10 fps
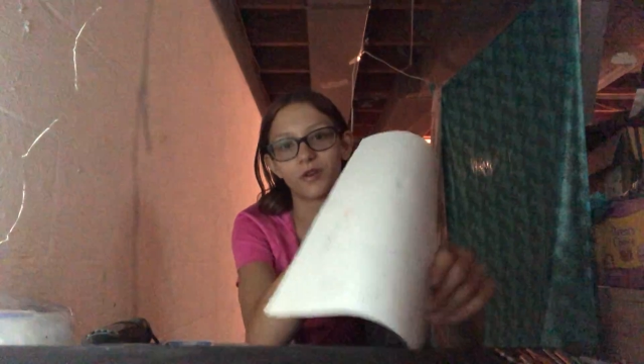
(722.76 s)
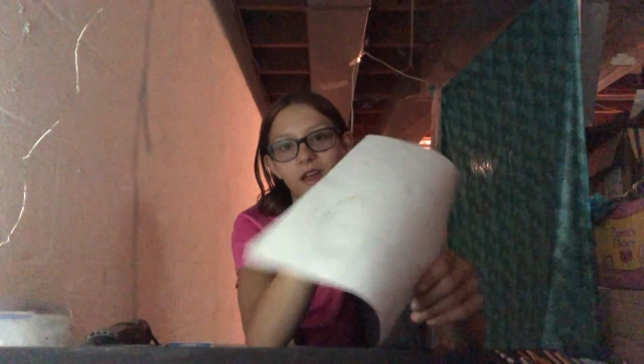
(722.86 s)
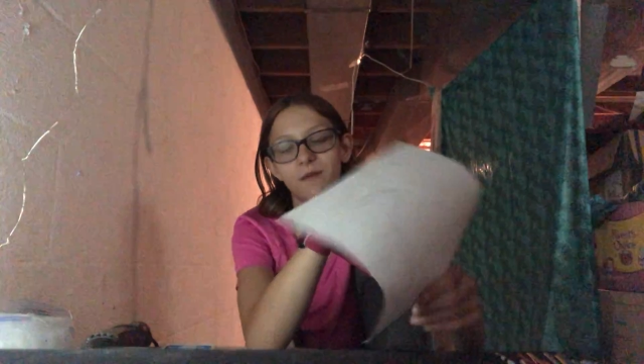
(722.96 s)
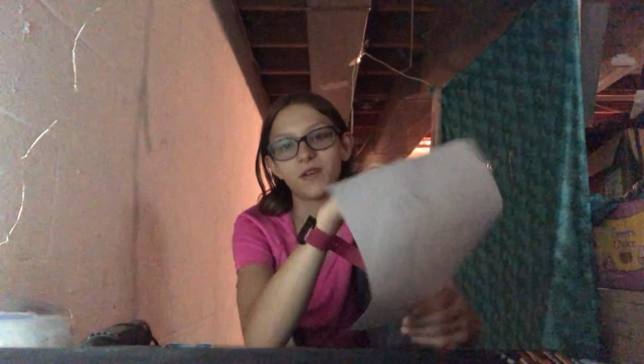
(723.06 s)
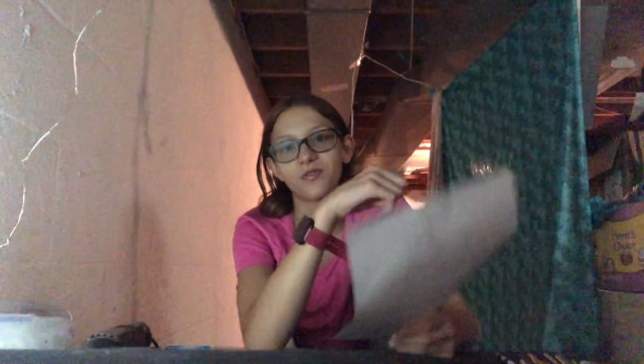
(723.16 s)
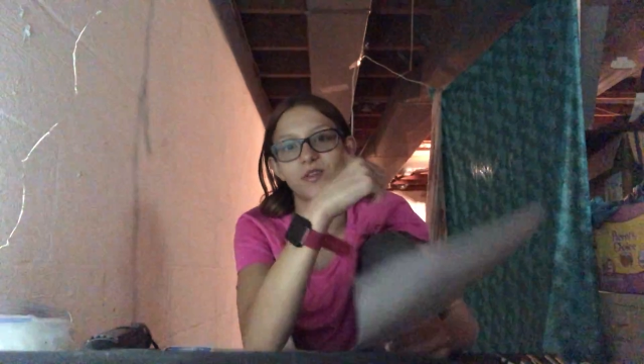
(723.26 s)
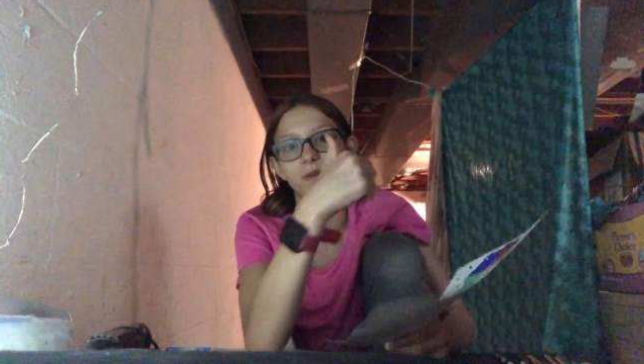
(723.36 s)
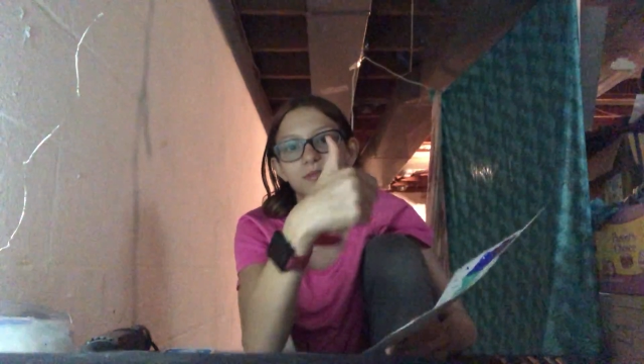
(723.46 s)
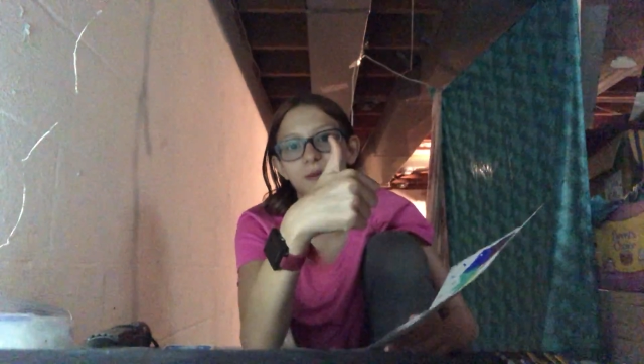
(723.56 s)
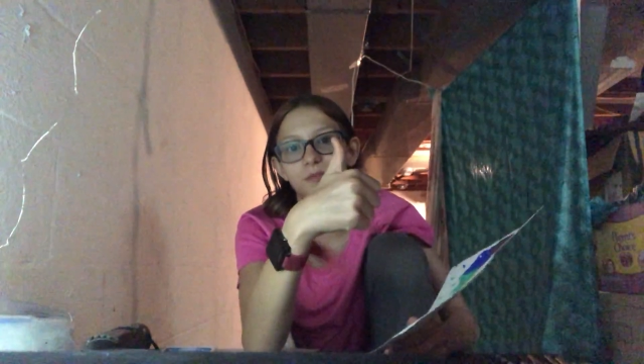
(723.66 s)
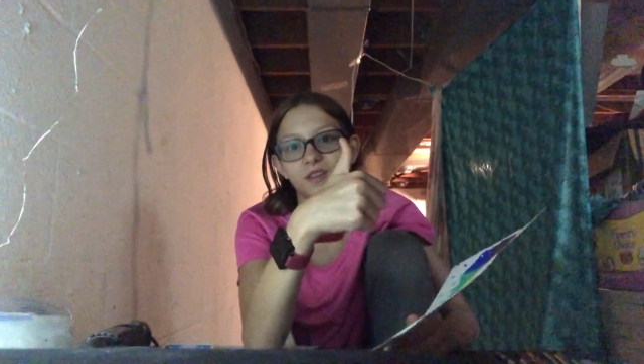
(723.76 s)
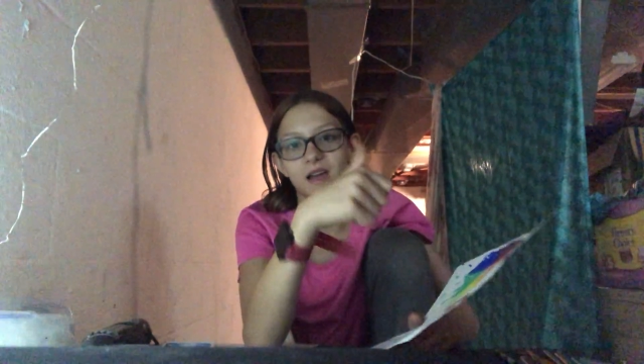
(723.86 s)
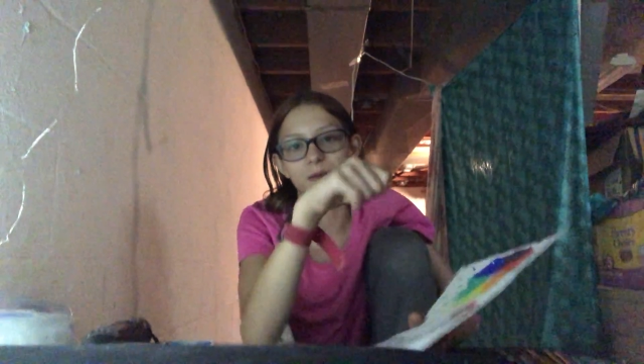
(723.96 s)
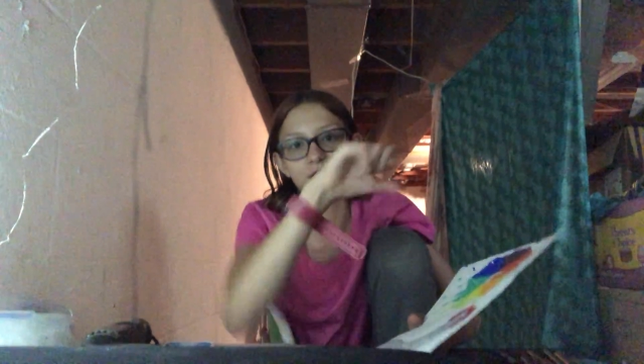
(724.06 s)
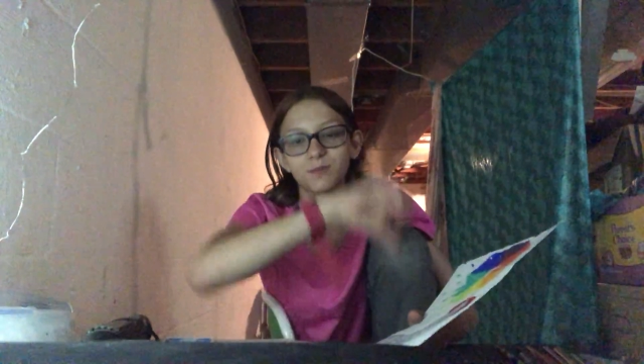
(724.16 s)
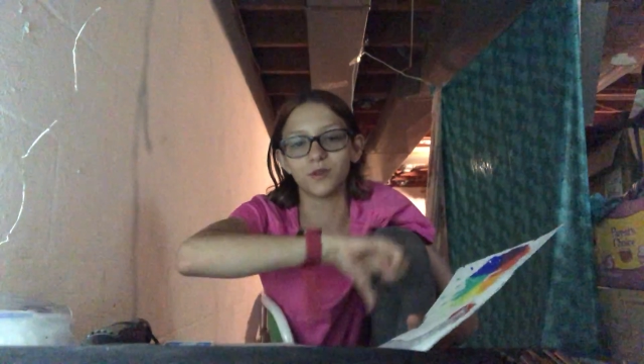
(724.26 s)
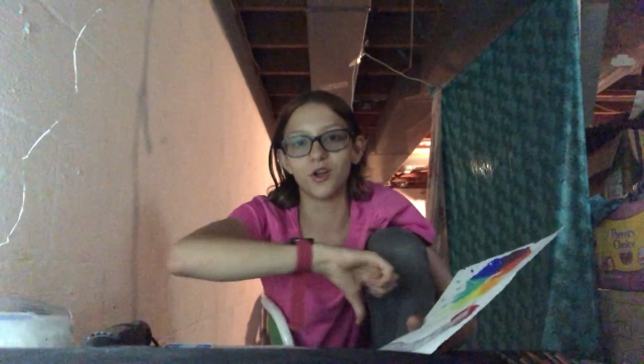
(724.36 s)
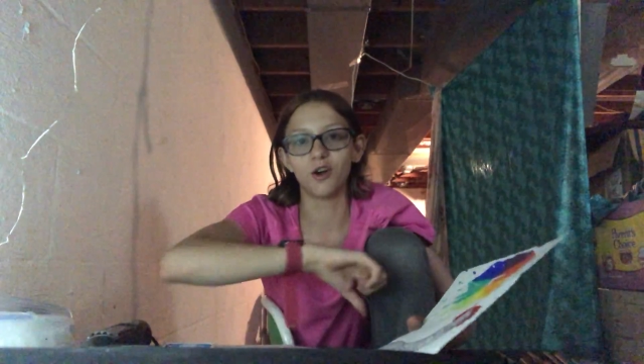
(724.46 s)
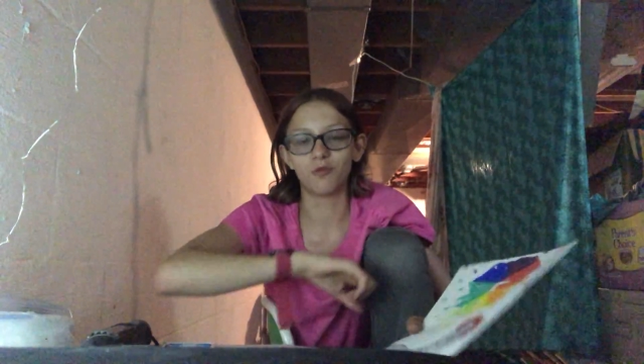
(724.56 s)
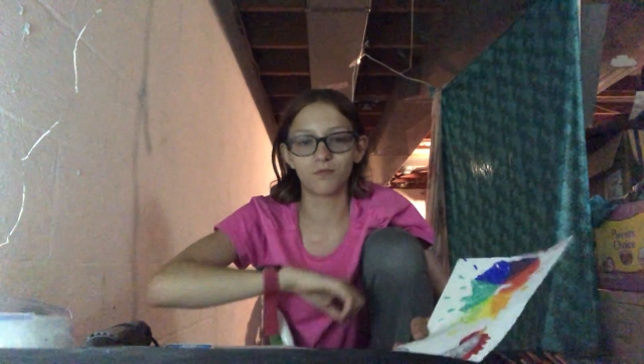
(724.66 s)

or gave me a thumbs up in the comments below.